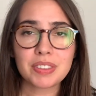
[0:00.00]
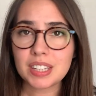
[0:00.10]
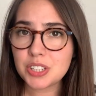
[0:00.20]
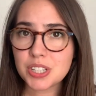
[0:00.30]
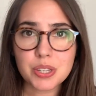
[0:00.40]

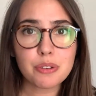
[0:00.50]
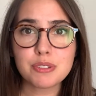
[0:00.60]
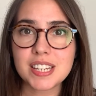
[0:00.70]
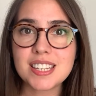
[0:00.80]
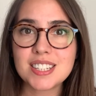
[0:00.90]
she's off
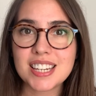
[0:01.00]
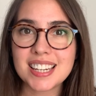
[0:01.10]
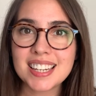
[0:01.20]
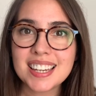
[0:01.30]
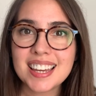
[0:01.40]

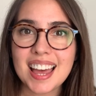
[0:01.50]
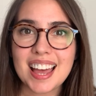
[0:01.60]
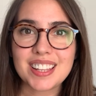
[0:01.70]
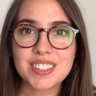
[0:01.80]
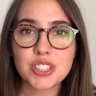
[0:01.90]
teaching
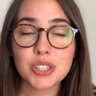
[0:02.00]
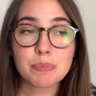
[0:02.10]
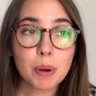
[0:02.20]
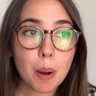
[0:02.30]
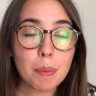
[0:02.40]
and she'll
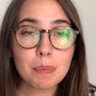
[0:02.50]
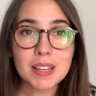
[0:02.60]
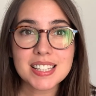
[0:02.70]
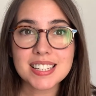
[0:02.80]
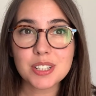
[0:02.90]

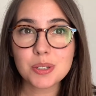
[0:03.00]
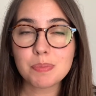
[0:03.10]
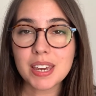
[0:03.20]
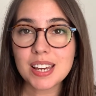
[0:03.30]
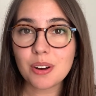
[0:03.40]
probably still
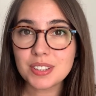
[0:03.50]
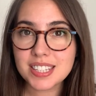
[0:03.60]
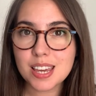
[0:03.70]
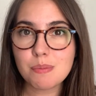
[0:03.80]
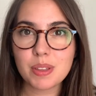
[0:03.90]
be on
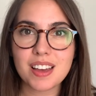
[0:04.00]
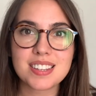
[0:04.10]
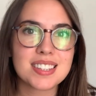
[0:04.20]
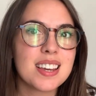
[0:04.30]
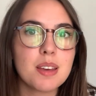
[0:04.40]
team with
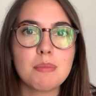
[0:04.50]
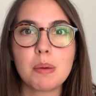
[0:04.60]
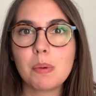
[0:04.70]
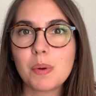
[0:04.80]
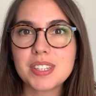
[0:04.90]
us
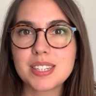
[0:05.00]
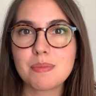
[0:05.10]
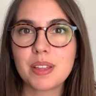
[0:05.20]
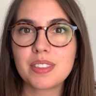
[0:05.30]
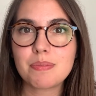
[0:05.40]
maybe once a
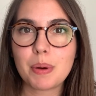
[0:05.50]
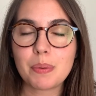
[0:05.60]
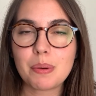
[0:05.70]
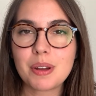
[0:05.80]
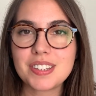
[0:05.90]
month, but
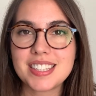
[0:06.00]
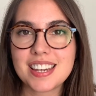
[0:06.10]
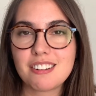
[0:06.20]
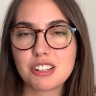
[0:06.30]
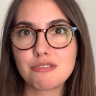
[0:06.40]
we won't see
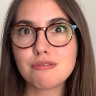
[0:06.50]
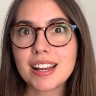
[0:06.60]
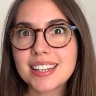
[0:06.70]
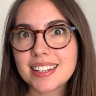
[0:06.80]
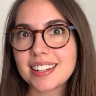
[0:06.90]
her as
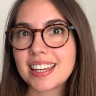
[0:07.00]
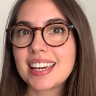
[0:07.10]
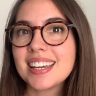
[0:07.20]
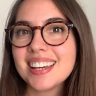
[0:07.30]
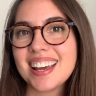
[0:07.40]

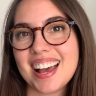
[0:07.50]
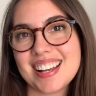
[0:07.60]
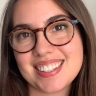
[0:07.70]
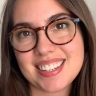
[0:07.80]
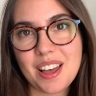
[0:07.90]
regularly
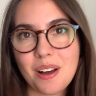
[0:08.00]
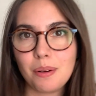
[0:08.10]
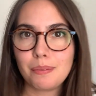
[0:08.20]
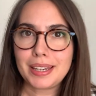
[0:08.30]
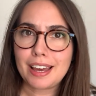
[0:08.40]
as
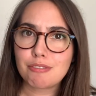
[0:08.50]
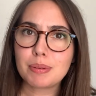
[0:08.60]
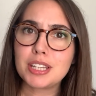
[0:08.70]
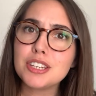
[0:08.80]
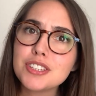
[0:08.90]
we have
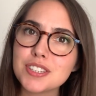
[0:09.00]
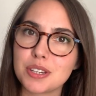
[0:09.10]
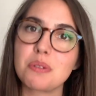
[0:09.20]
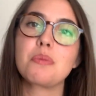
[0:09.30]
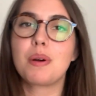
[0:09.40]
been used
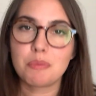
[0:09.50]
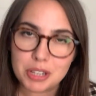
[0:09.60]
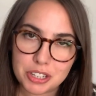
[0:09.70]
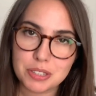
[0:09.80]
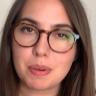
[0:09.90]
to when we
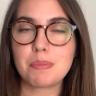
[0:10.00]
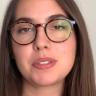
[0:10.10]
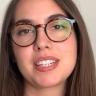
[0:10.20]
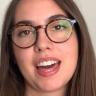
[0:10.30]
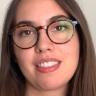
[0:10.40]
used to be able
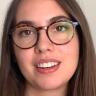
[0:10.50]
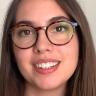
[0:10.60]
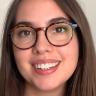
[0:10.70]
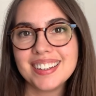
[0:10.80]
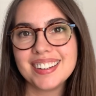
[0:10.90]
to gather
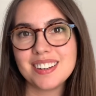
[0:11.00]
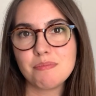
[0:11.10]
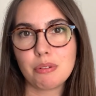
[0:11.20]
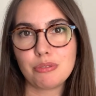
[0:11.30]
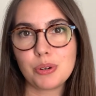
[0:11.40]

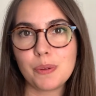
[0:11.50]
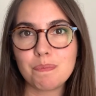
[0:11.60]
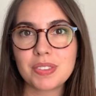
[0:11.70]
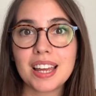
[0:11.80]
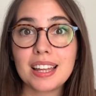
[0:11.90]
before
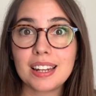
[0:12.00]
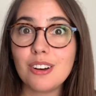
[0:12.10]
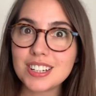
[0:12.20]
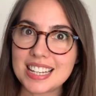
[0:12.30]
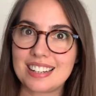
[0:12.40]

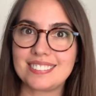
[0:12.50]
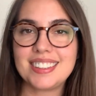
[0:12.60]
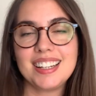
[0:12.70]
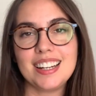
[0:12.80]
lockdown.